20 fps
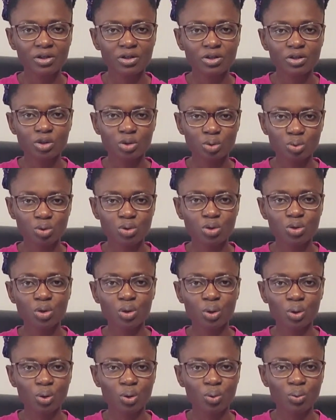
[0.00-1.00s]
You will
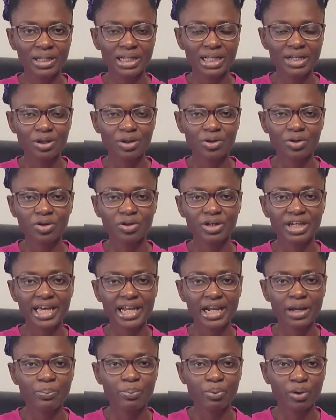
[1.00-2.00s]
know whether you're going to get
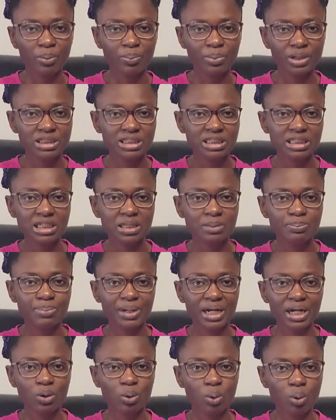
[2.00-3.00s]
a property
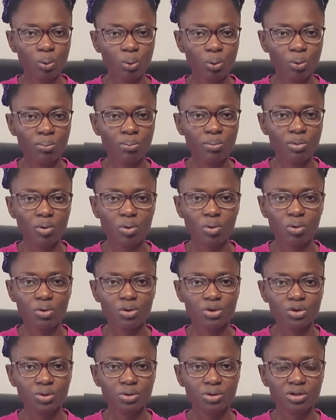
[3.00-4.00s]
back home or
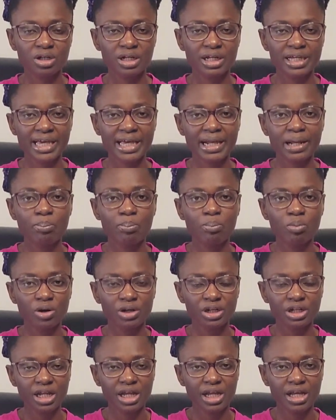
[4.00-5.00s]
you're going to get a
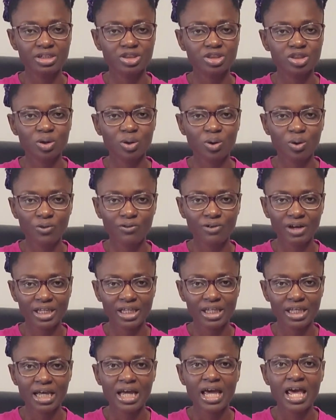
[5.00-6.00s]
mortgage over
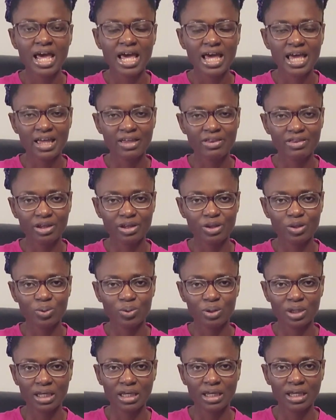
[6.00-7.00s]
here in the
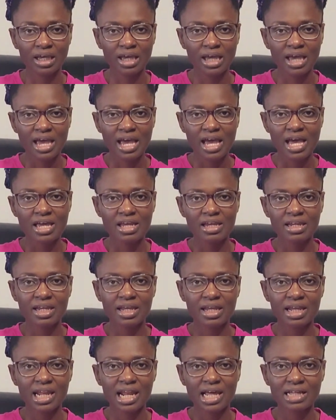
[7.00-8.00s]
UK. And
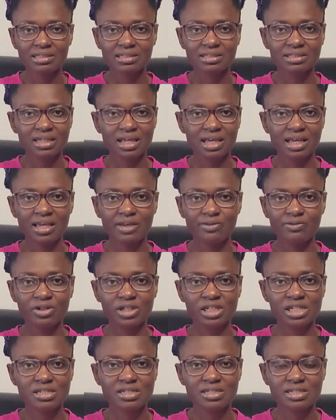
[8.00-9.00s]
let's say if you
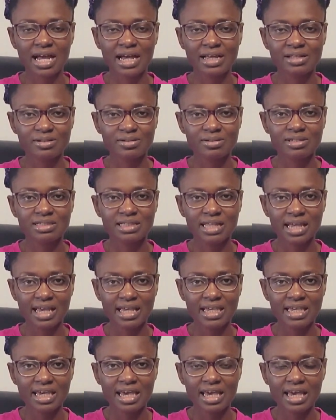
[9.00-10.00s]
decide to stay
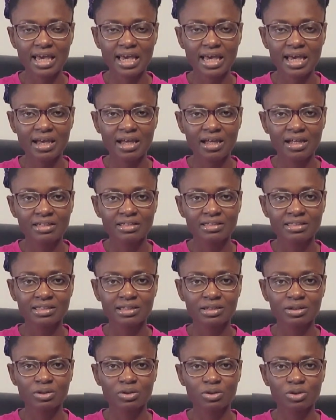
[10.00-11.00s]
here
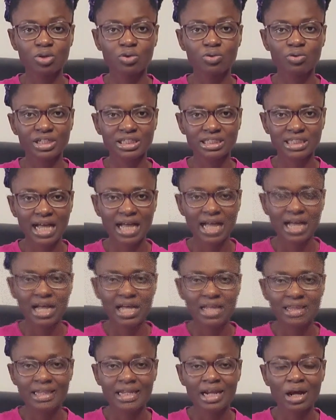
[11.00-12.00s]
till you retire,
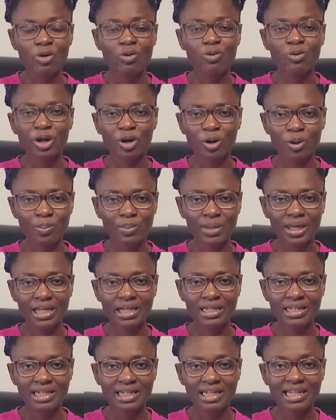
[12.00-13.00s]
then I'll
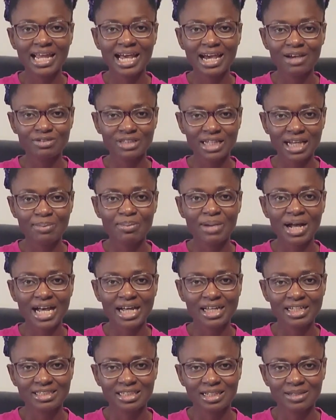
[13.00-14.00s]
recommend the lifetime
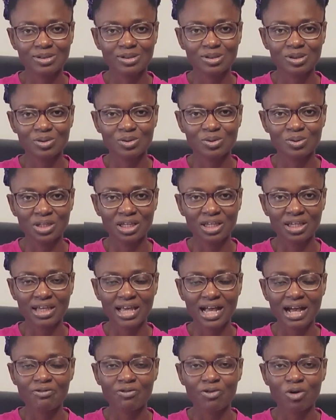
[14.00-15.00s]
ISA to you, okay?
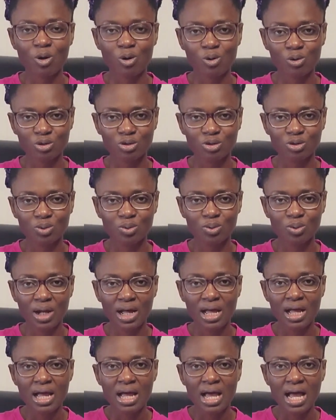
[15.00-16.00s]
I've also
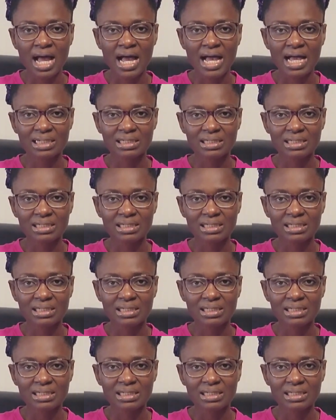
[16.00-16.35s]
had